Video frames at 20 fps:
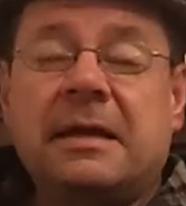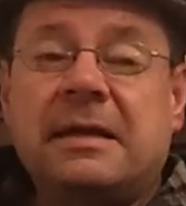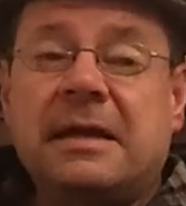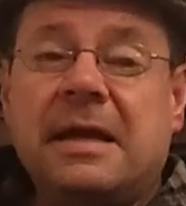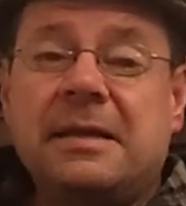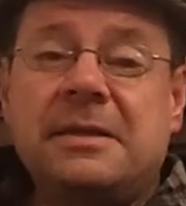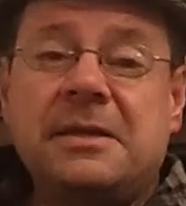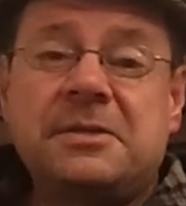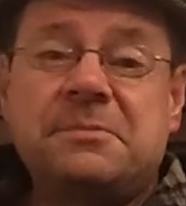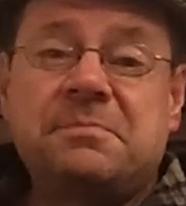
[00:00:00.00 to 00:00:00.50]

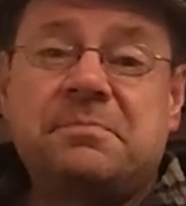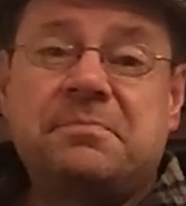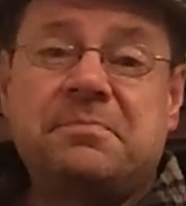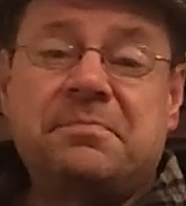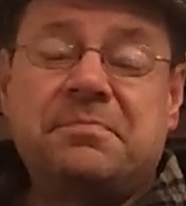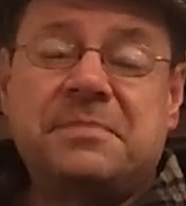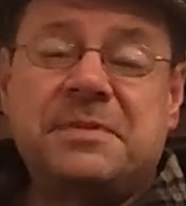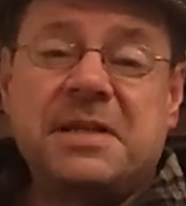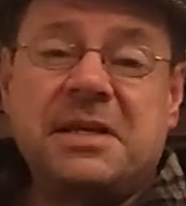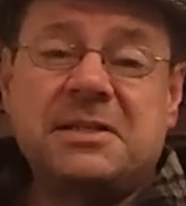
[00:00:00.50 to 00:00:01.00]
Again, this
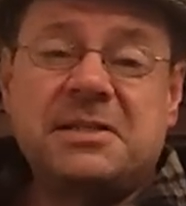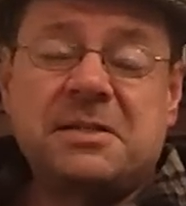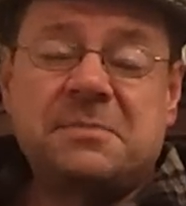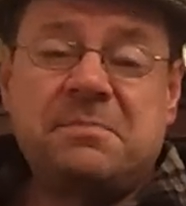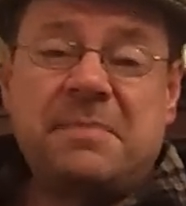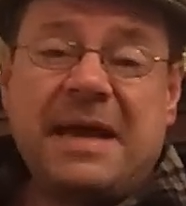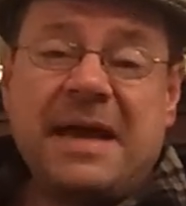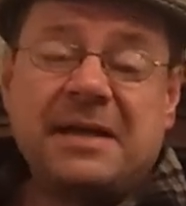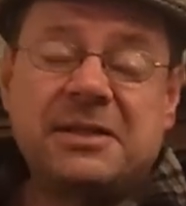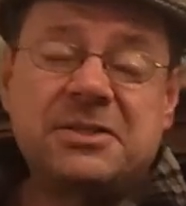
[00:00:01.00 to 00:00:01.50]
takes us
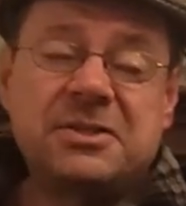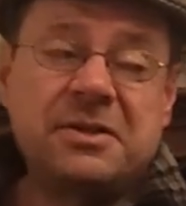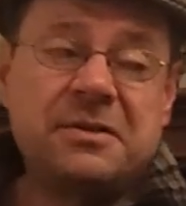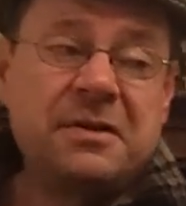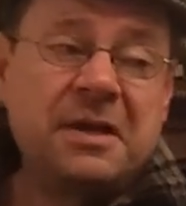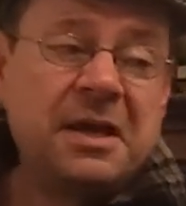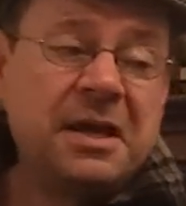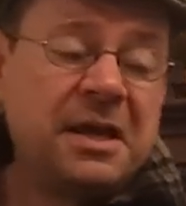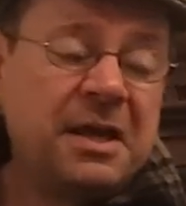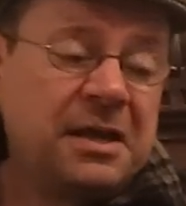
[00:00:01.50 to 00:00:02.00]
back
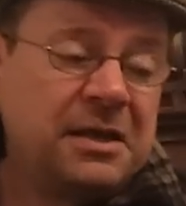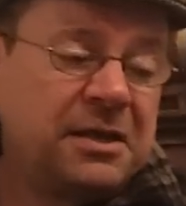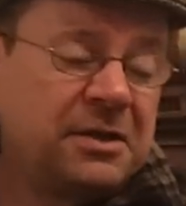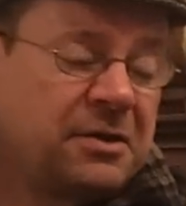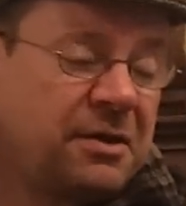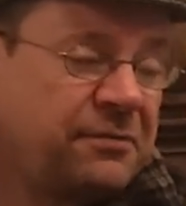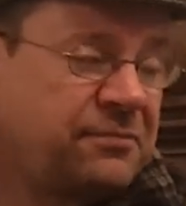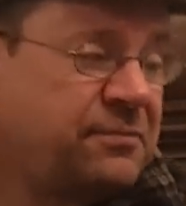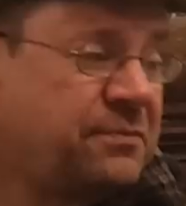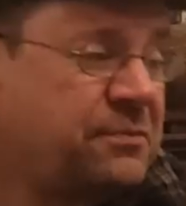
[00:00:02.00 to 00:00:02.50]
to, you
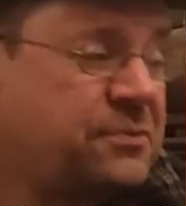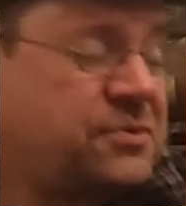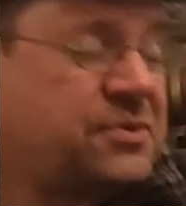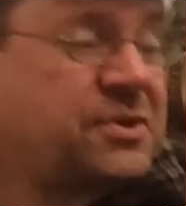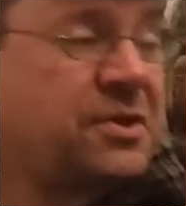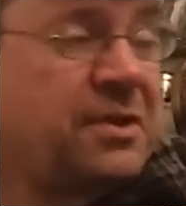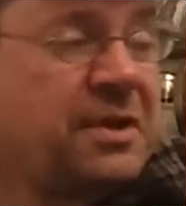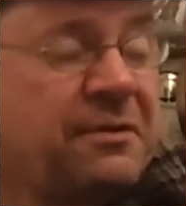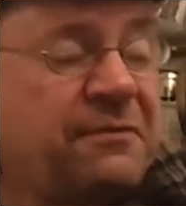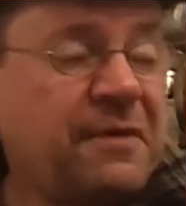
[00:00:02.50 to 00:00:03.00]
know,
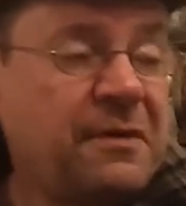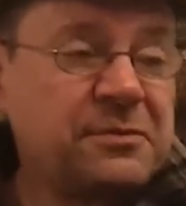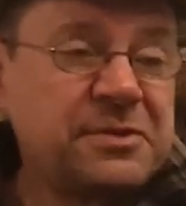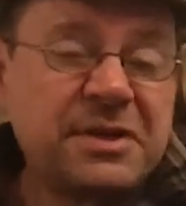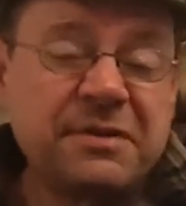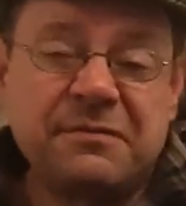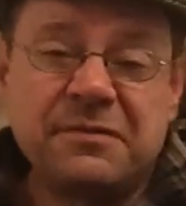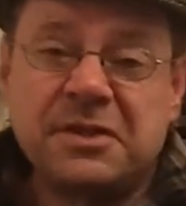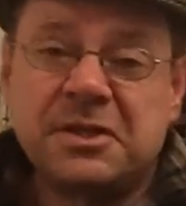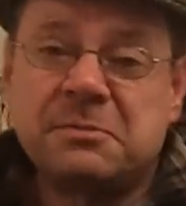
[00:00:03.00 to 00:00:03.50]
if I
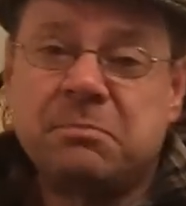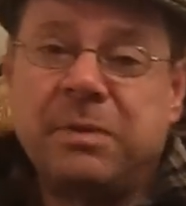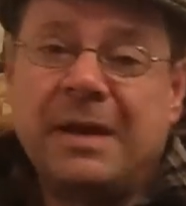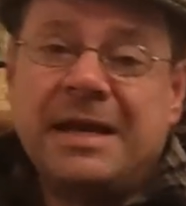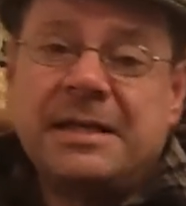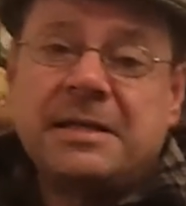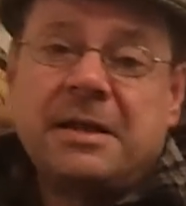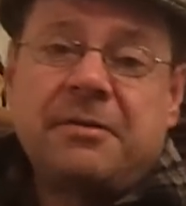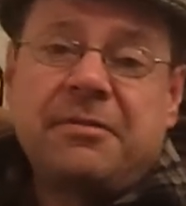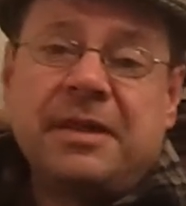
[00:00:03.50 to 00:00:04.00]
was given this
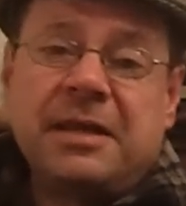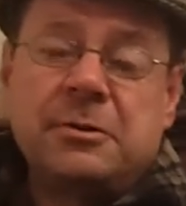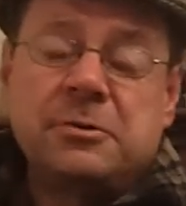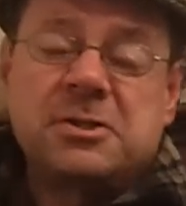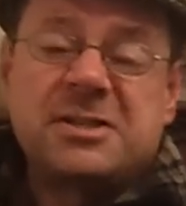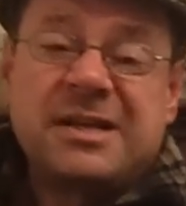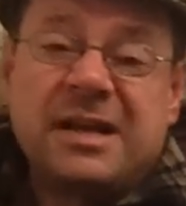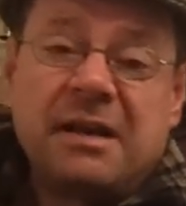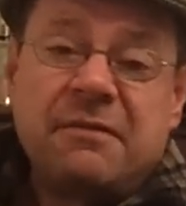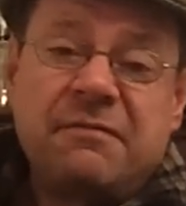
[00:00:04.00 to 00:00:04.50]
blind, I'd think it
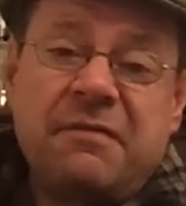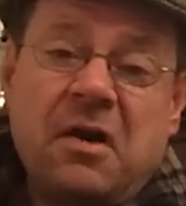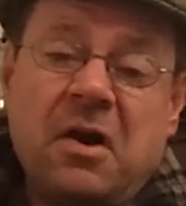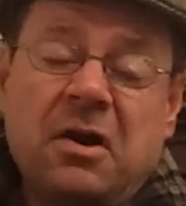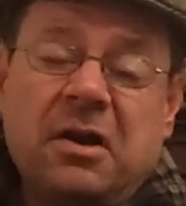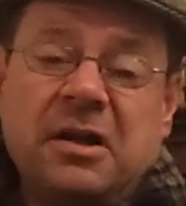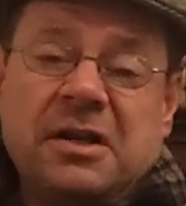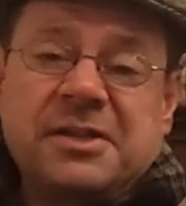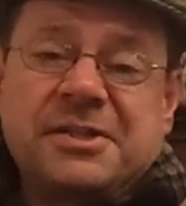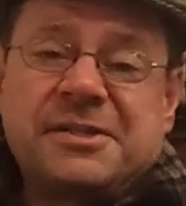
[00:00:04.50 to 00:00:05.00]
was
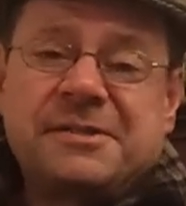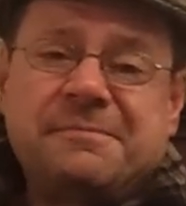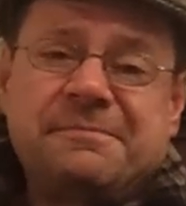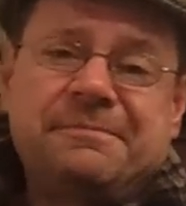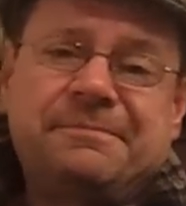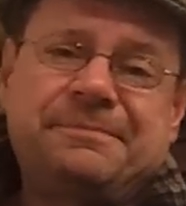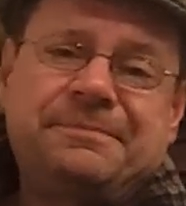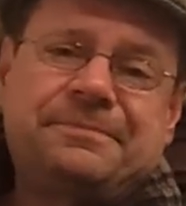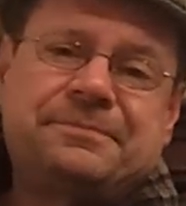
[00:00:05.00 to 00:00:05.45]
Glenfarclas.